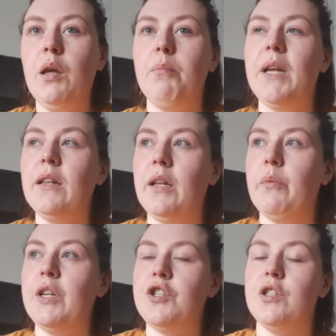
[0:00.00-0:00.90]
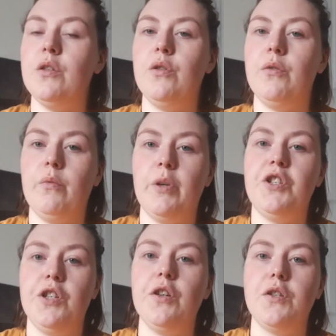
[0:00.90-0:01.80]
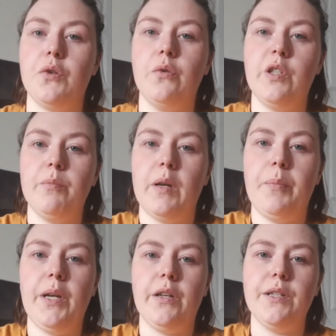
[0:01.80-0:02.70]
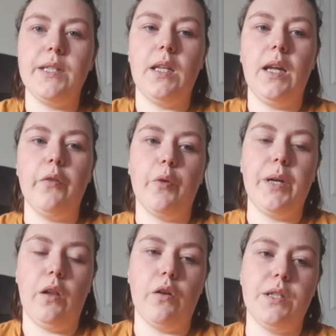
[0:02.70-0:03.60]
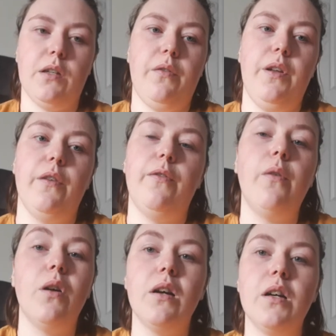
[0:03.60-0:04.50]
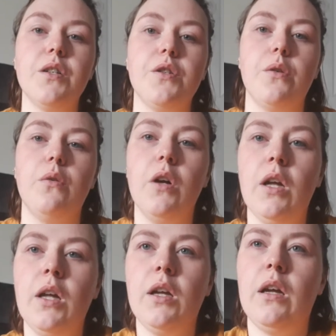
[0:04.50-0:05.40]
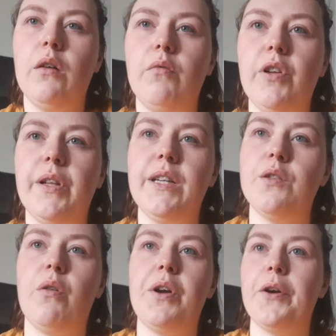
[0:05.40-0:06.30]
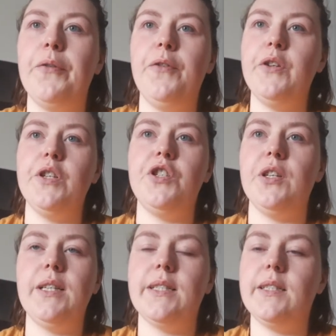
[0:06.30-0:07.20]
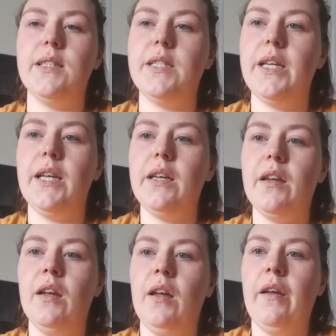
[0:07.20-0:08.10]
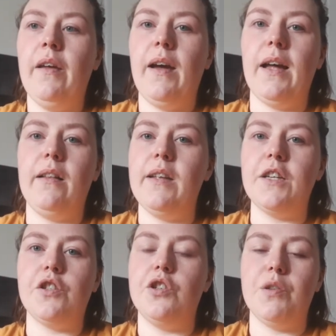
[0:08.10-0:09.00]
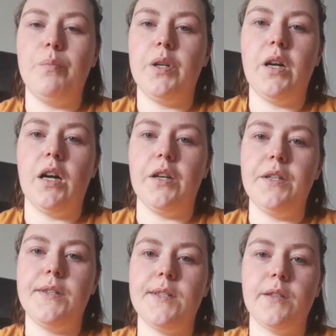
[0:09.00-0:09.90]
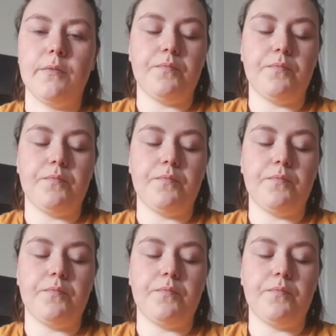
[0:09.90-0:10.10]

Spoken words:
Mainly when she does go to my parents, they have quite a lot of stuff there for her, so really it's only our food that she needs to take and the extra jumper harness,